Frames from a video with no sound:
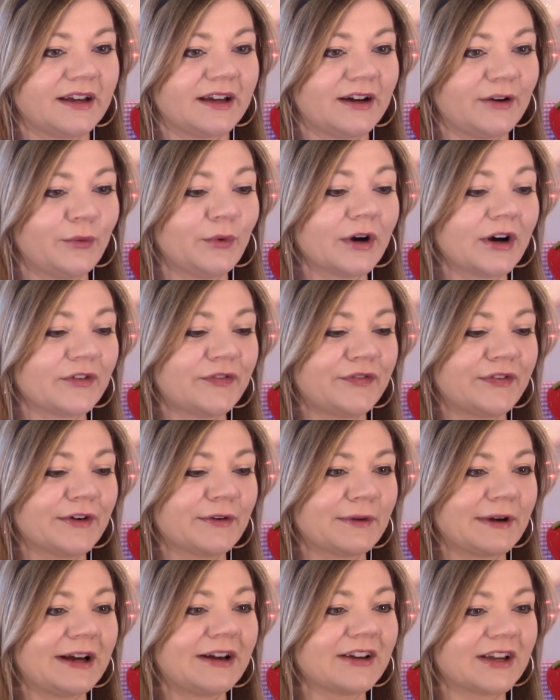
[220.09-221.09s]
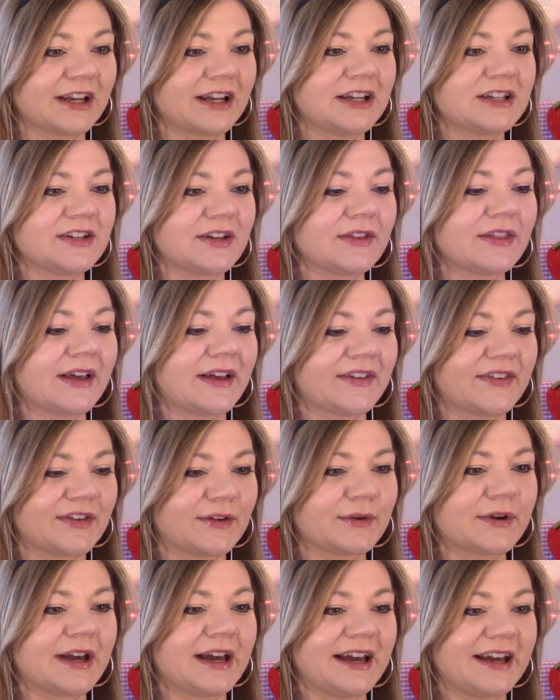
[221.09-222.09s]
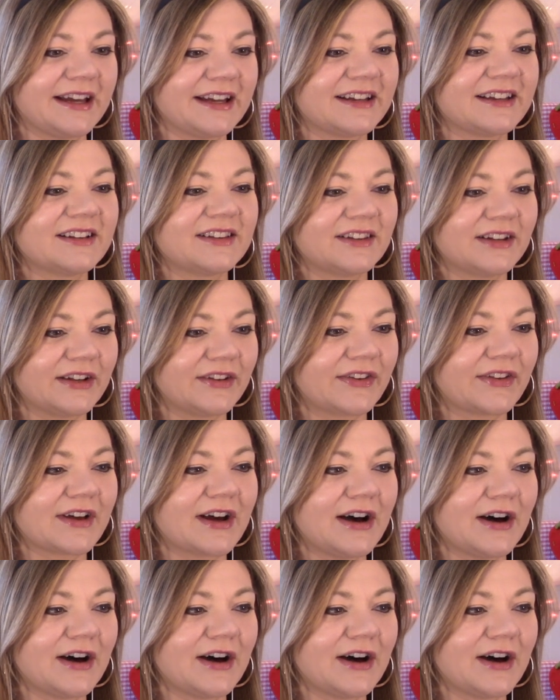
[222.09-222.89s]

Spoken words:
We're for real gonna do this. Okay, let's go.